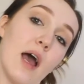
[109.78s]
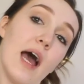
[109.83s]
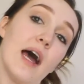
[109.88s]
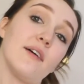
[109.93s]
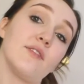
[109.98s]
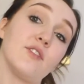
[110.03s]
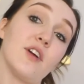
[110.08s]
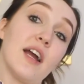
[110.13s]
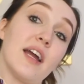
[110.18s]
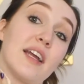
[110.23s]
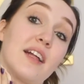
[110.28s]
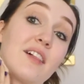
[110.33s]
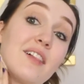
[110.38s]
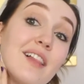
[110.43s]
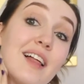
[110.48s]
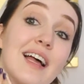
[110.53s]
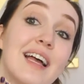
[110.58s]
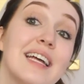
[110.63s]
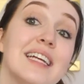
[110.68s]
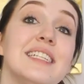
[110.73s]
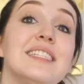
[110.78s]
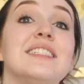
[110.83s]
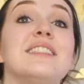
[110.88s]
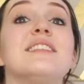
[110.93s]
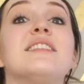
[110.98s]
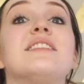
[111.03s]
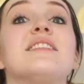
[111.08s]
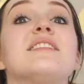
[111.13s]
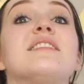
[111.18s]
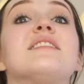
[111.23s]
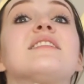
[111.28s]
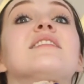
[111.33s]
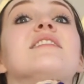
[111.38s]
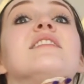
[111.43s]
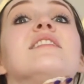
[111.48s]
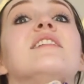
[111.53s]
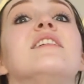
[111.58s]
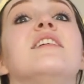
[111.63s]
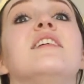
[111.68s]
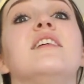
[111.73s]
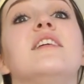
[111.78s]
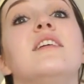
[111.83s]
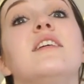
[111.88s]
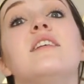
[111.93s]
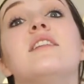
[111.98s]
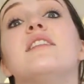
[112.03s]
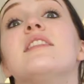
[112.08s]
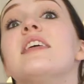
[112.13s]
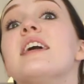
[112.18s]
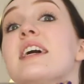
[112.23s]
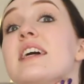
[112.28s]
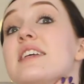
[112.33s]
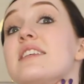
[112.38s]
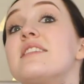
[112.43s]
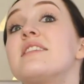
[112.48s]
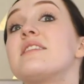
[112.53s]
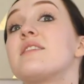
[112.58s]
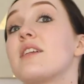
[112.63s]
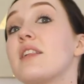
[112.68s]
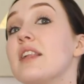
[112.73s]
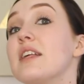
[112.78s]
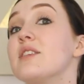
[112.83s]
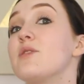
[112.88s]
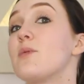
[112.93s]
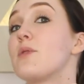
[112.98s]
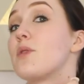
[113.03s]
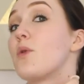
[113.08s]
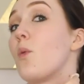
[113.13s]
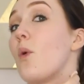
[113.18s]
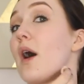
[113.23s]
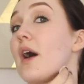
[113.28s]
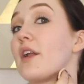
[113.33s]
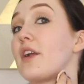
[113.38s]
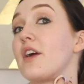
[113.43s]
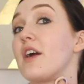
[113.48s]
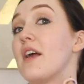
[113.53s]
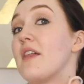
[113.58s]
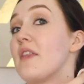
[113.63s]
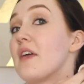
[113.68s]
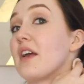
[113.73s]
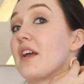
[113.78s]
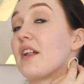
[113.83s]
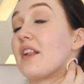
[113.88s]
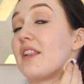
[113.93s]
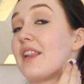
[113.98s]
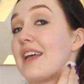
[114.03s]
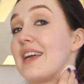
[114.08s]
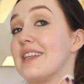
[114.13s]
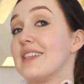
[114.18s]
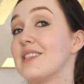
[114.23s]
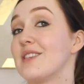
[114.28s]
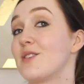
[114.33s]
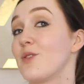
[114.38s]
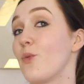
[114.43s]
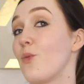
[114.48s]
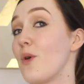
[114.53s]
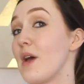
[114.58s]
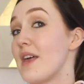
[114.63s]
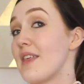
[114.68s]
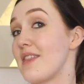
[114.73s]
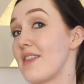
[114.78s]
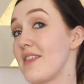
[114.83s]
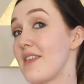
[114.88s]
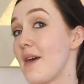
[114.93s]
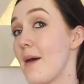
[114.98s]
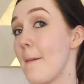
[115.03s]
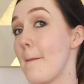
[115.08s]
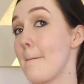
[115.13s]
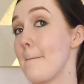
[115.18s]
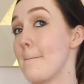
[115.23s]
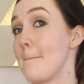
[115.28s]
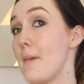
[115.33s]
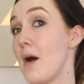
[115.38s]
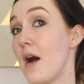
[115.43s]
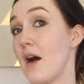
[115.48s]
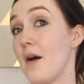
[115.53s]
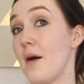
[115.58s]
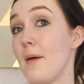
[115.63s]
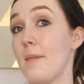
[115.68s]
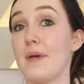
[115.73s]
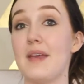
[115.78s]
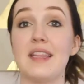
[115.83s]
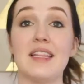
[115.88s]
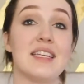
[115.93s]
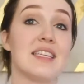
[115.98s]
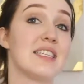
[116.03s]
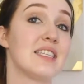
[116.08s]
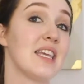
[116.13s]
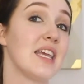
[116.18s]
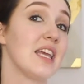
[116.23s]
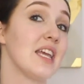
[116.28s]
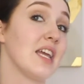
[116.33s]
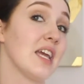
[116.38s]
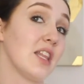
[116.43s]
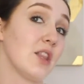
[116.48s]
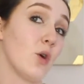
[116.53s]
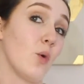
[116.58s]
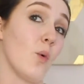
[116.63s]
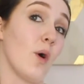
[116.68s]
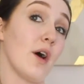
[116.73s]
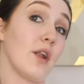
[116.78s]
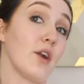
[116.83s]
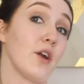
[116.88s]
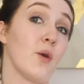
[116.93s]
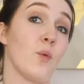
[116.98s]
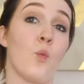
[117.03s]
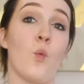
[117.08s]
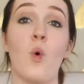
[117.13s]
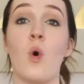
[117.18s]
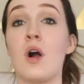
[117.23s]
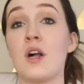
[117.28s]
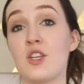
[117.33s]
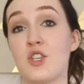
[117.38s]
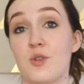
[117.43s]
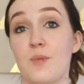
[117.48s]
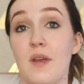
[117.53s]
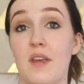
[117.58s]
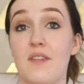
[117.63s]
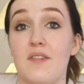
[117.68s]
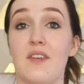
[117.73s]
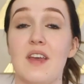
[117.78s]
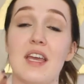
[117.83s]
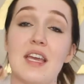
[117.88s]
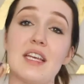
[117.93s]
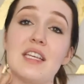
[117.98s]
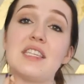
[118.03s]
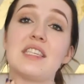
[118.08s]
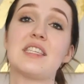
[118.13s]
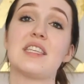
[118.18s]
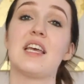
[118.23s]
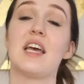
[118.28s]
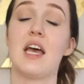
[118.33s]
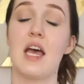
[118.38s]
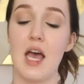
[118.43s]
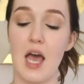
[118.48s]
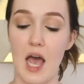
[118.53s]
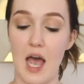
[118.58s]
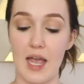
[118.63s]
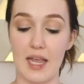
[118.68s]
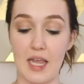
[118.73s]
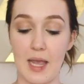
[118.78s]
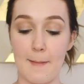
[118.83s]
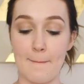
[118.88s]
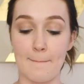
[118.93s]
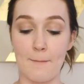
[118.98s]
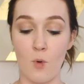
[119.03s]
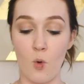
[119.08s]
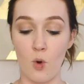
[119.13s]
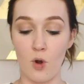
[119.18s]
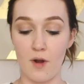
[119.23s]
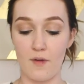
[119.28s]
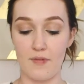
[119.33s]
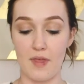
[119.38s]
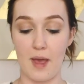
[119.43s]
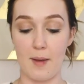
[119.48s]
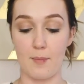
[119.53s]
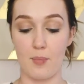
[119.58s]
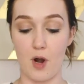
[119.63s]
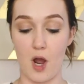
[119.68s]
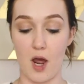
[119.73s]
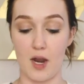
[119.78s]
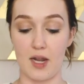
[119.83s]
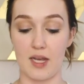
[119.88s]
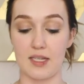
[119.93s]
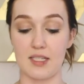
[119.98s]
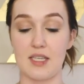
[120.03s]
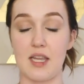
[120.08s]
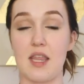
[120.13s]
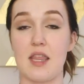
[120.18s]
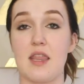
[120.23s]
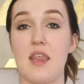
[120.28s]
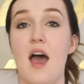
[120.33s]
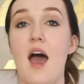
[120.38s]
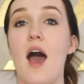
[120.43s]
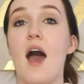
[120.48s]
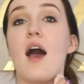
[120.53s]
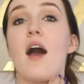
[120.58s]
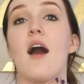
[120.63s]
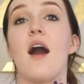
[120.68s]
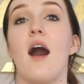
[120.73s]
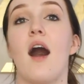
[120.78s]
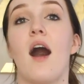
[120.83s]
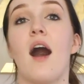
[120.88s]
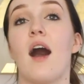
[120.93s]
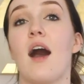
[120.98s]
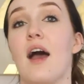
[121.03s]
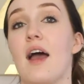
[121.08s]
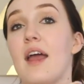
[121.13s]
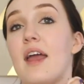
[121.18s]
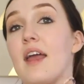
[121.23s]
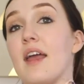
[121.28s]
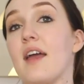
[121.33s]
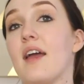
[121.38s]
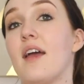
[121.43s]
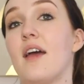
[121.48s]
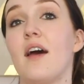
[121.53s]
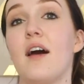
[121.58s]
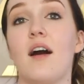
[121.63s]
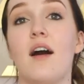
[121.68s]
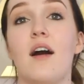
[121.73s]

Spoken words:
after I cleanse with the water and then cleanse with in the sink and the water and wash my face, I get more of that product that I